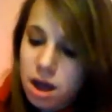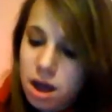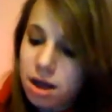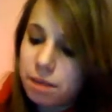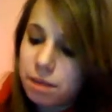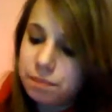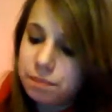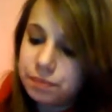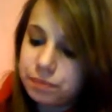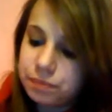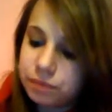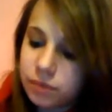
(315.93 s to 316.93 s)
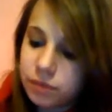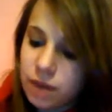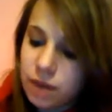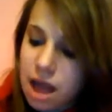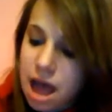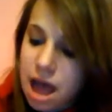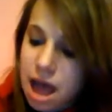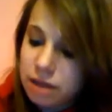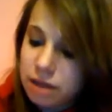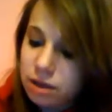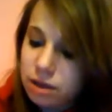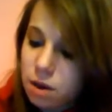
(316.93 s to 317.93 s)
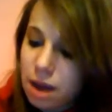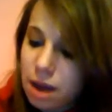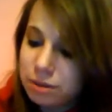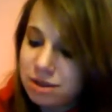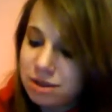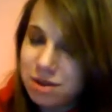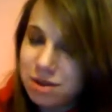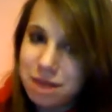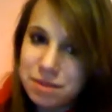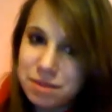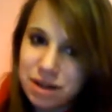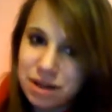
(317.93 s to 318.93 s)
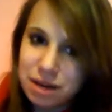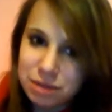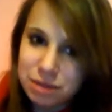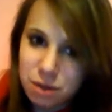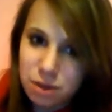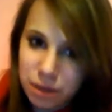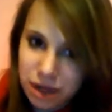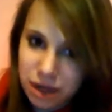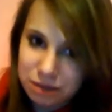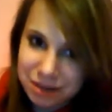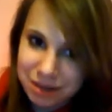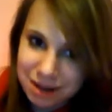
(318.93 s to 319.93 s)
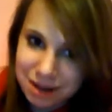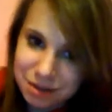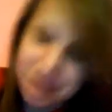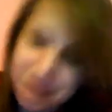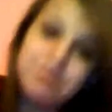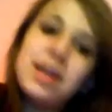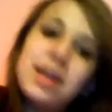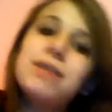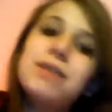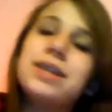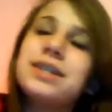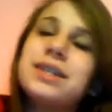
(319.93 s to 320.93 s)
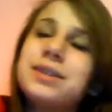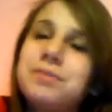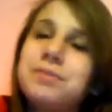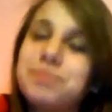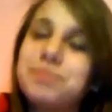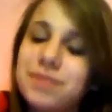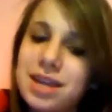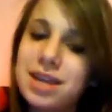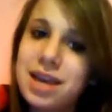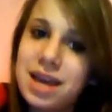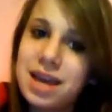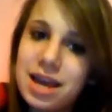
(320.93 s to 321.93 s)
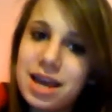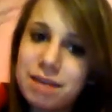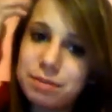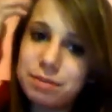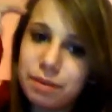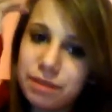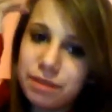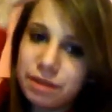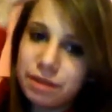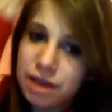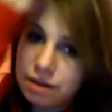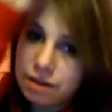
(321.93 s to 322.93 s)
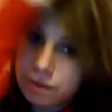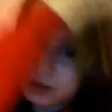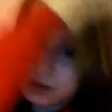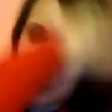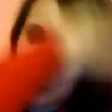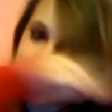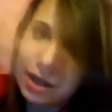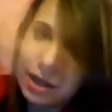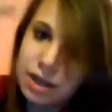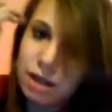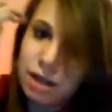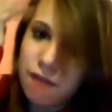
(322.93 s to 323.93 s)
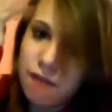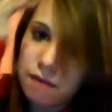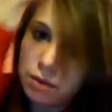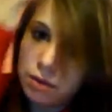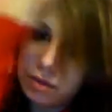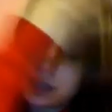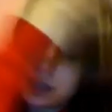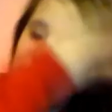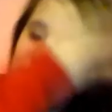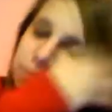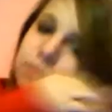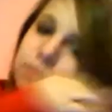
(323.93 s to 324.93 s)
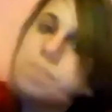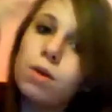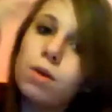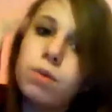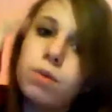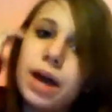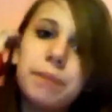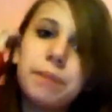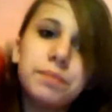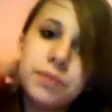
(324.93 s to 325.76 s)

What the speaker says: So I was going up there and I was like, oh my god, oh my god, oh my god. Anyways, it was perfectly fine, of course. What was gonna tell a 5-year-old to like go away?